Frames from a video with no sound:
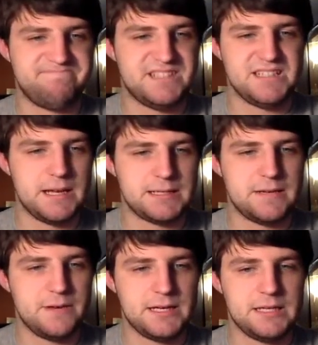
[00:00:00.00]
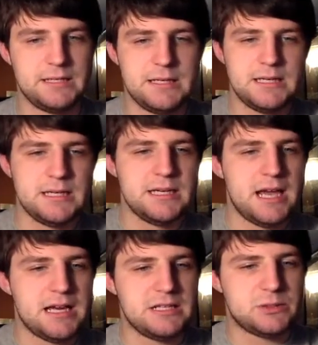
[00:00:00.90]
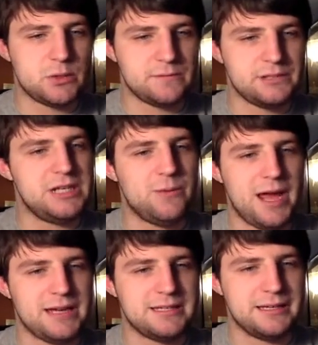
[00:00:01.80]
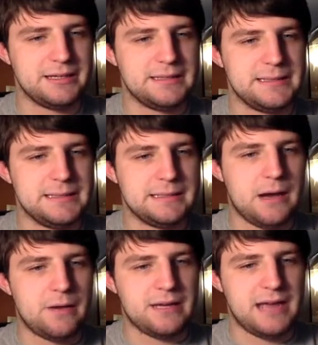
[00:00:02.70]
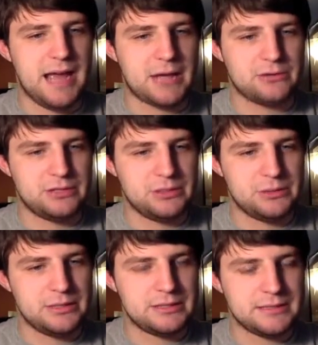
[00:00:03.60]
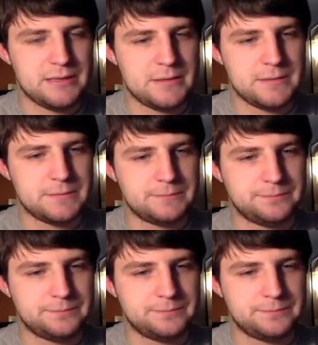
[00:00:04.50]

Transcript: did not give any any sort of leeway to how I can actually do this. So